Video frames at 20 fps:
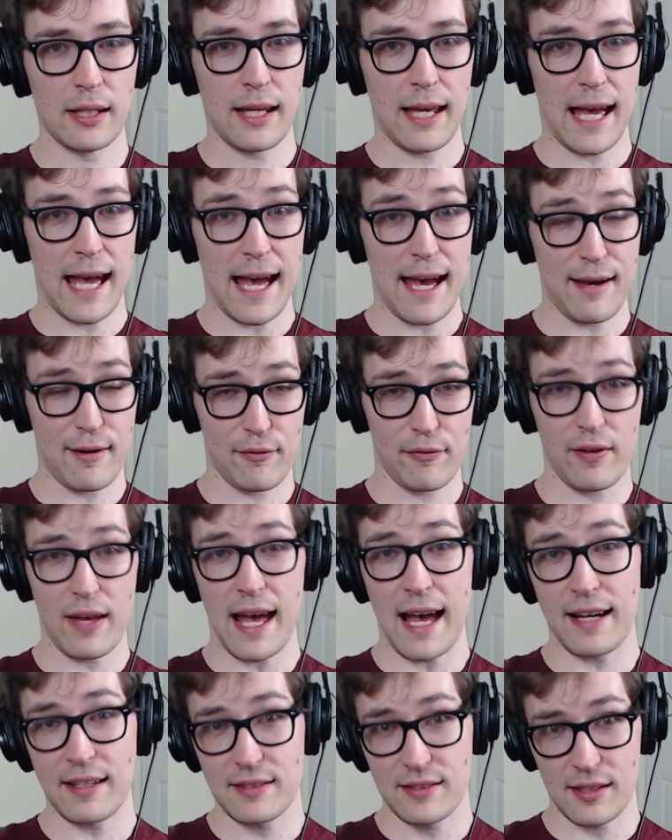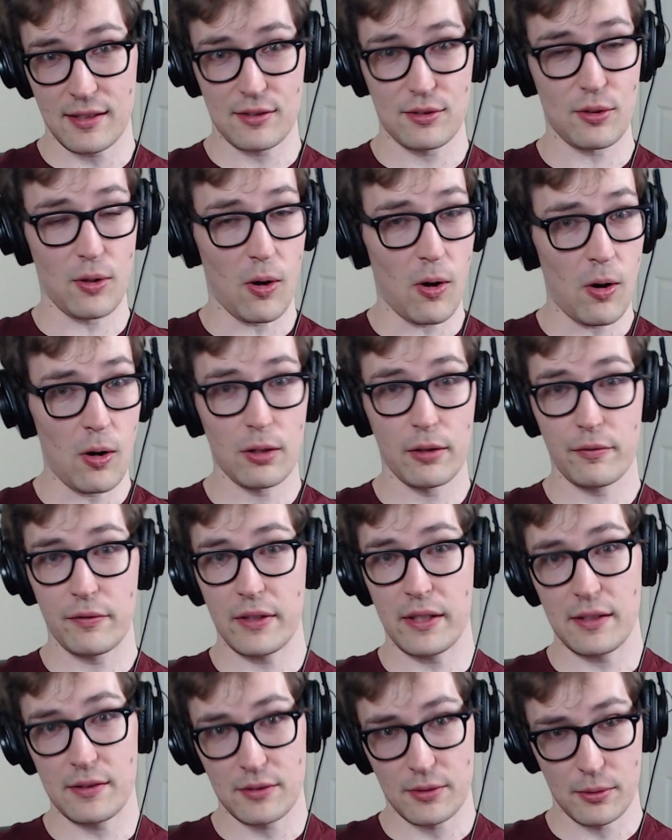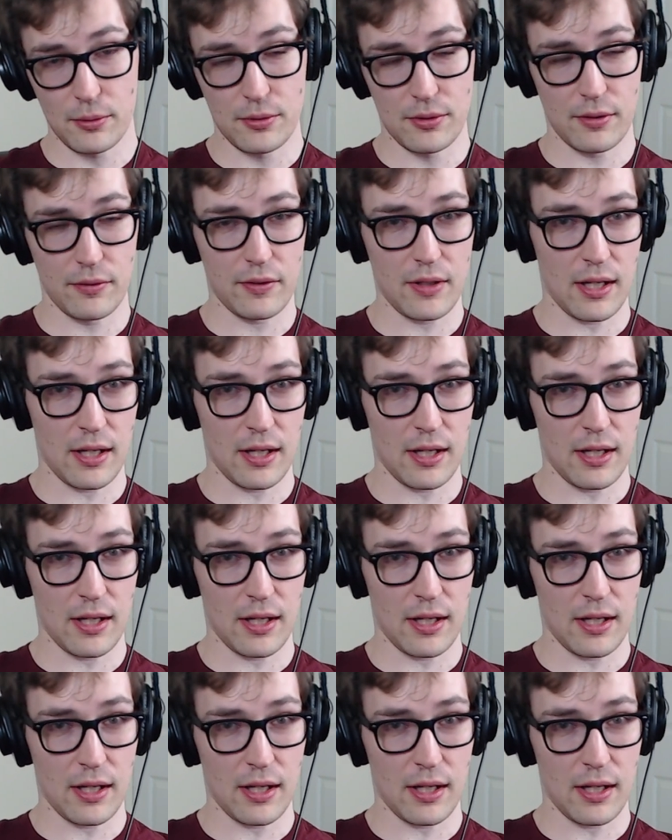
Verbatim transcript: have access to all of the exclusive